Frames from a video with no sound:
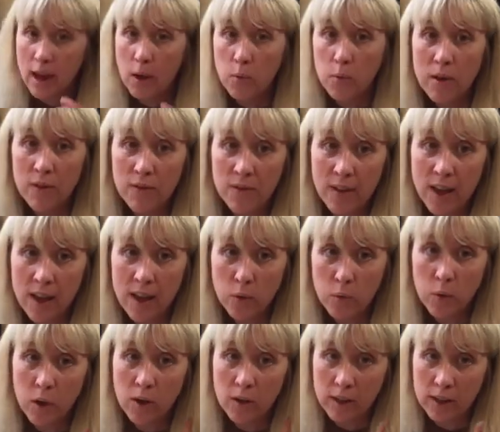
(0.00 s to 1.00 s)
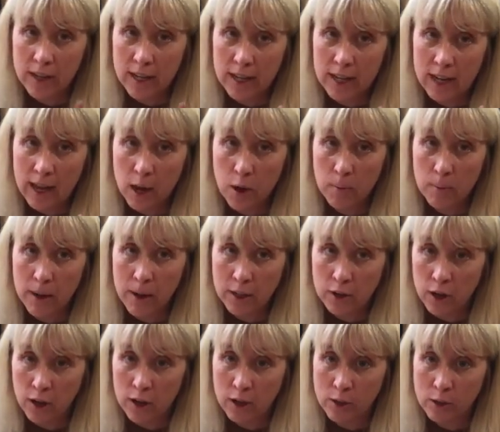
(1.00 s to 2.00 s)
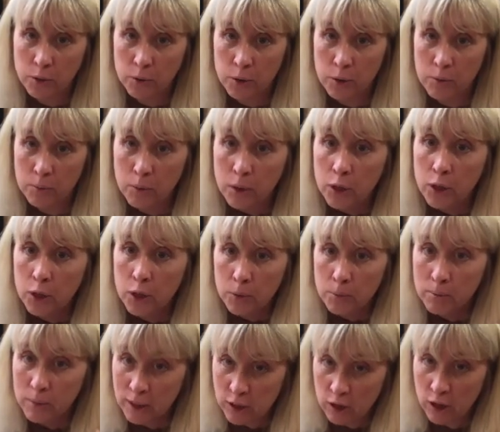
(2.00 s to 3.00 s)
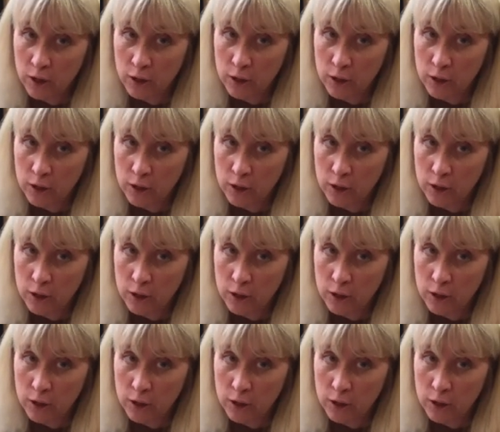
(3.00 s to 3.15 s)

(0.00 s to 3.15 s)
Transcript: we found while cleaning out my daughter's room. My daughter